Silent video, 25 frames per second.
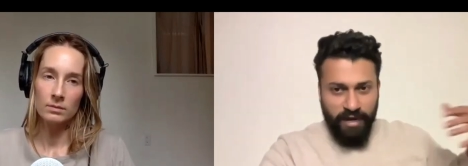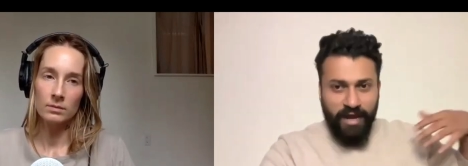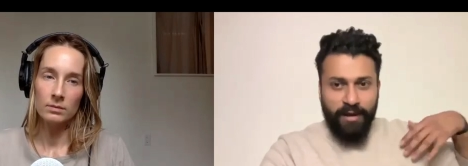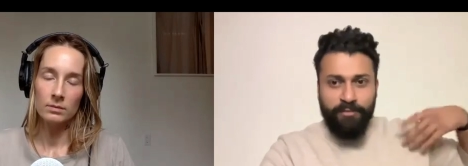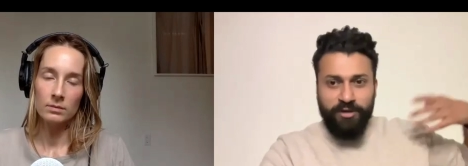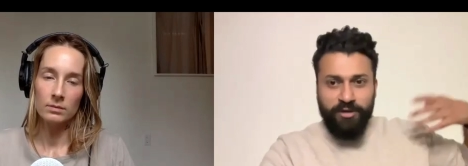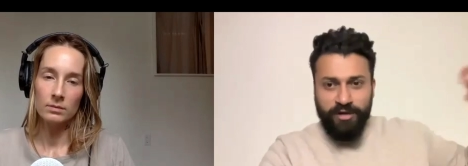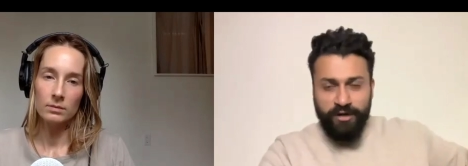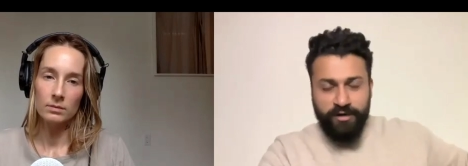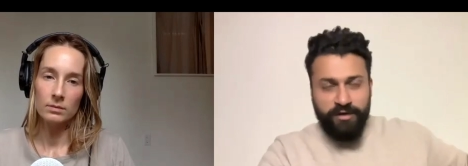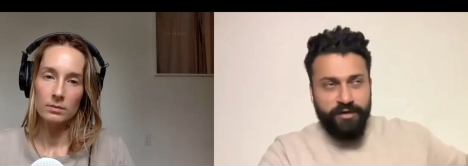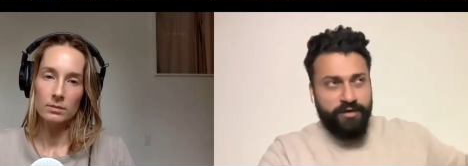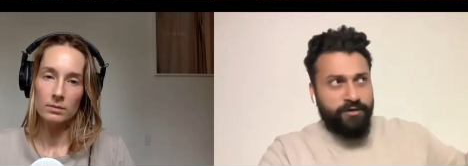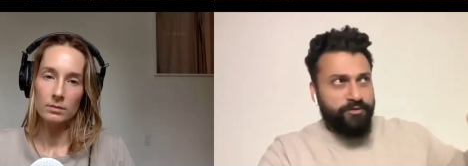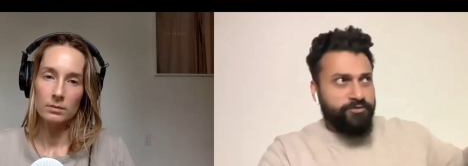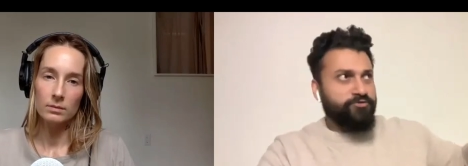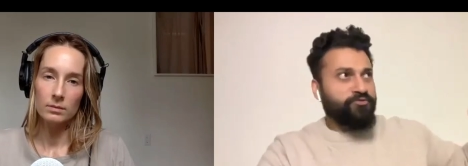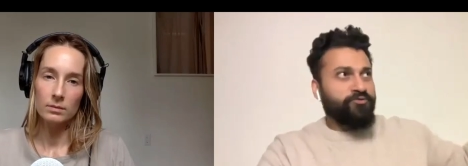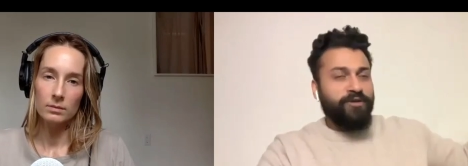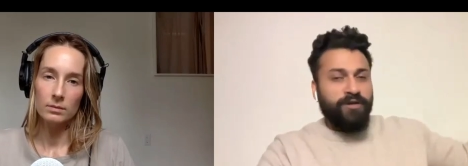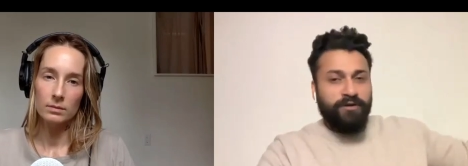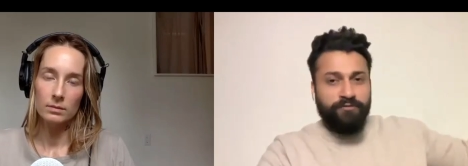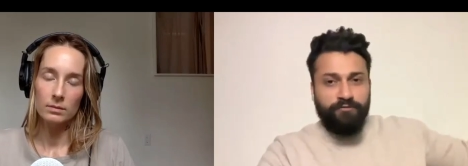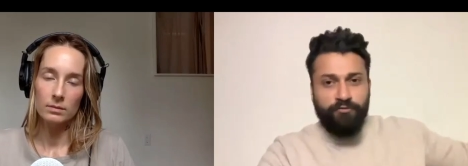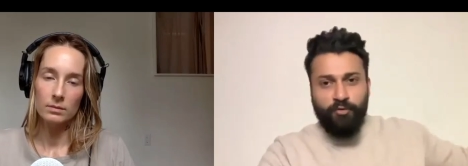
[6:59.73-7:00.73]
Speaker 1: i'm in india
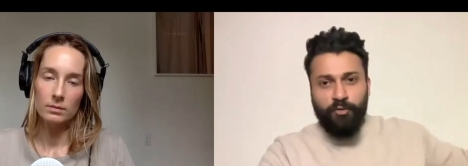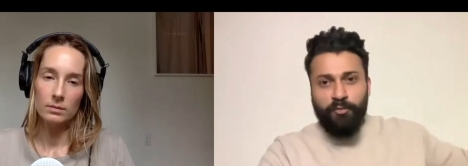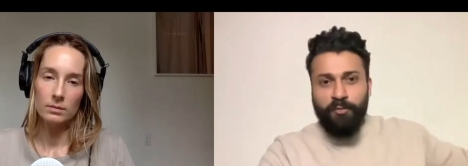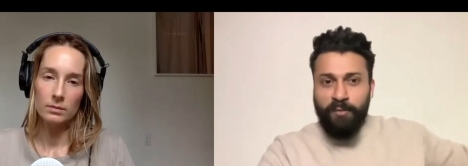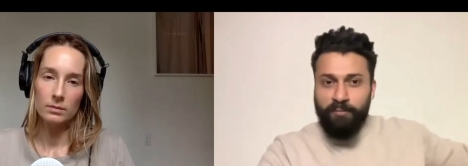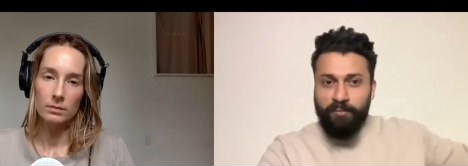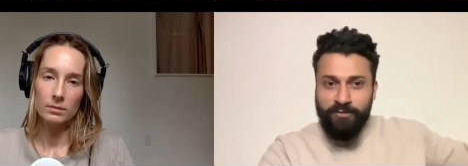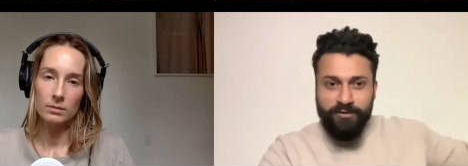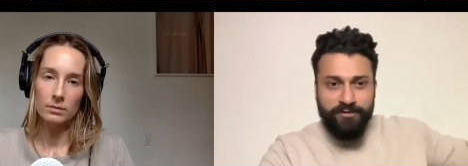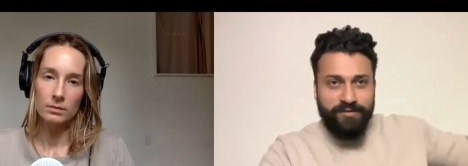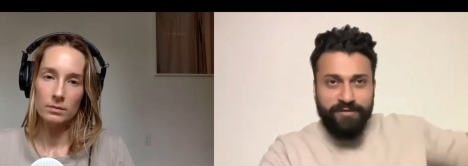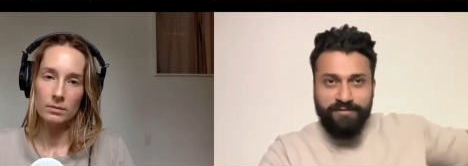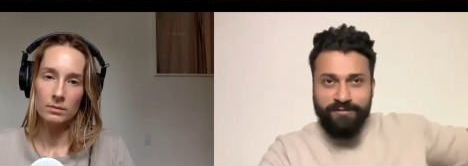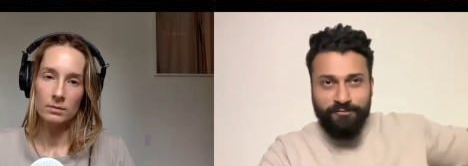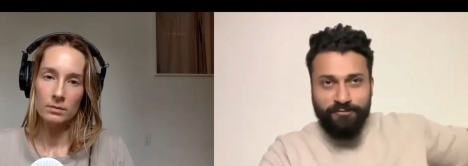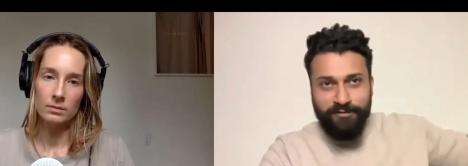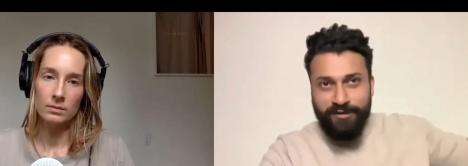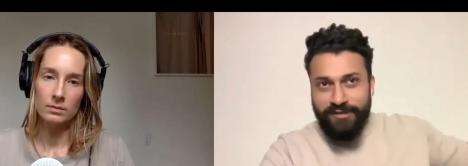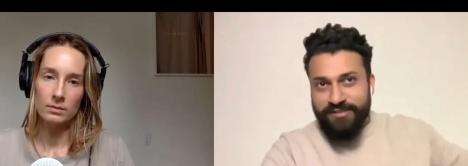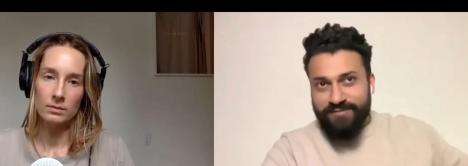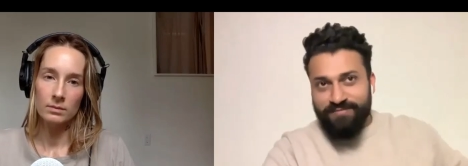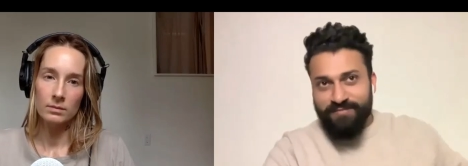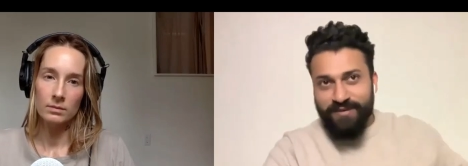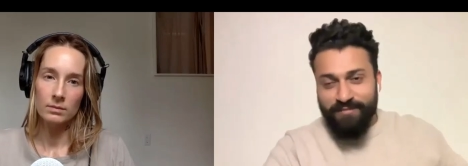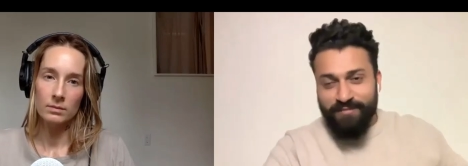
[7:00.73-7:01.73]
so yeah four members in the
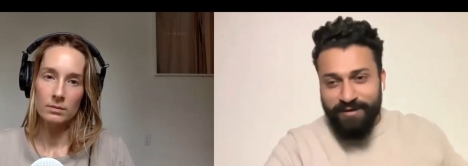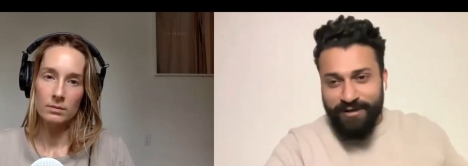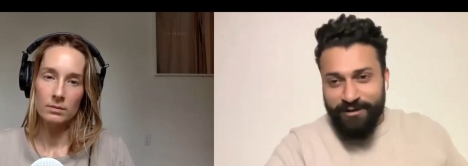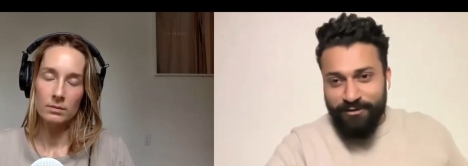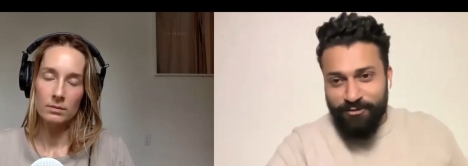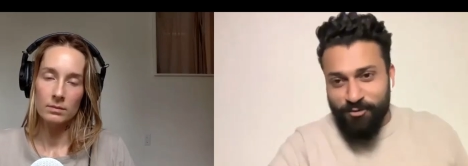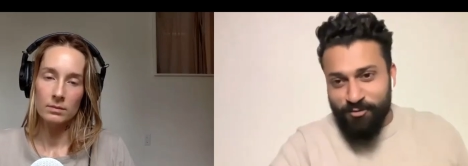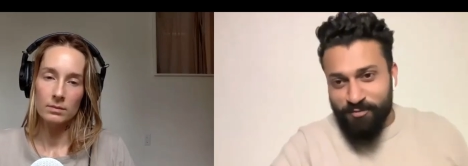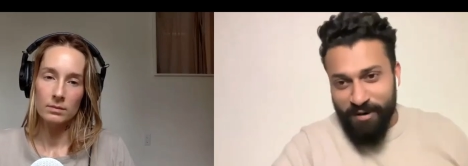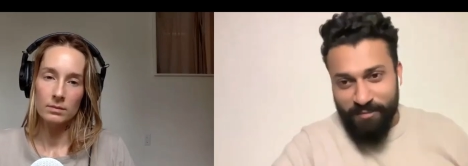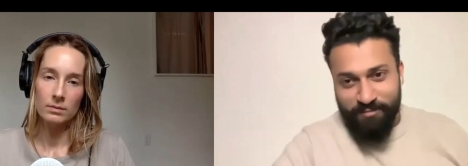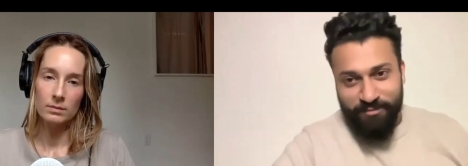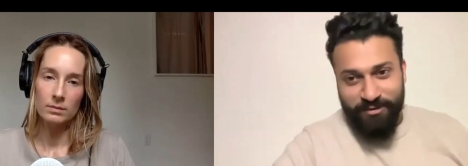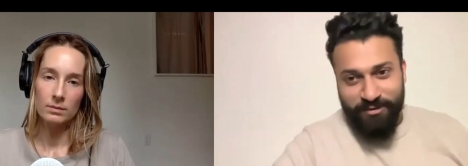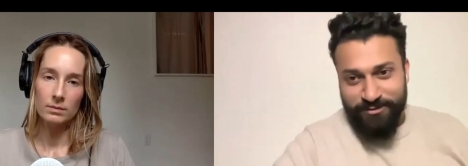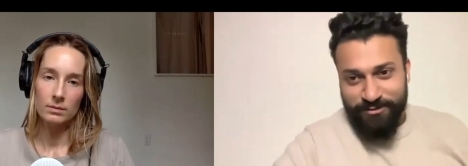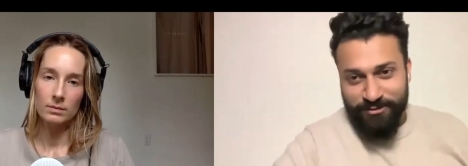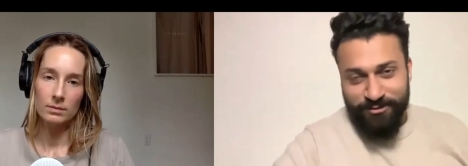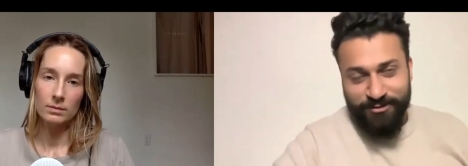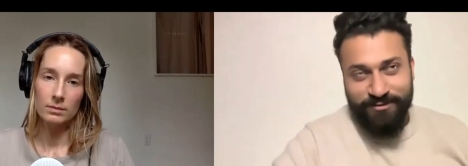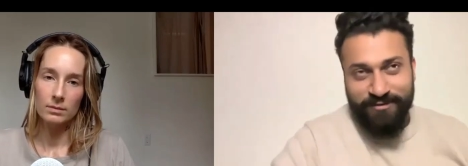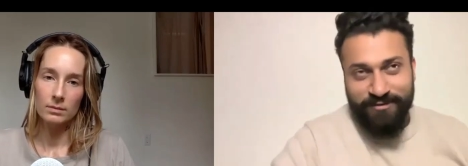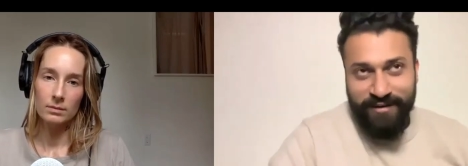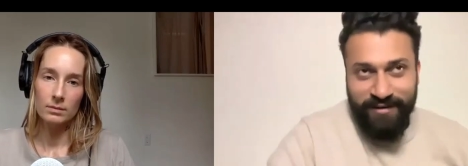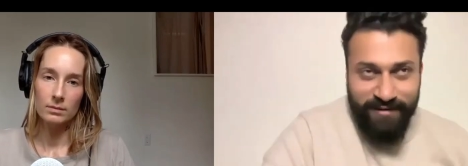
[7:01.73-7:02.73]
west maybe two members
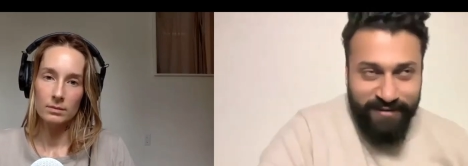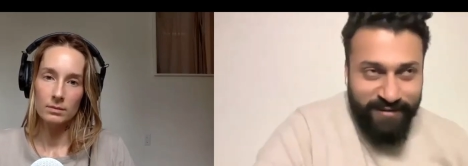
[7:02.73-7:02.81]
or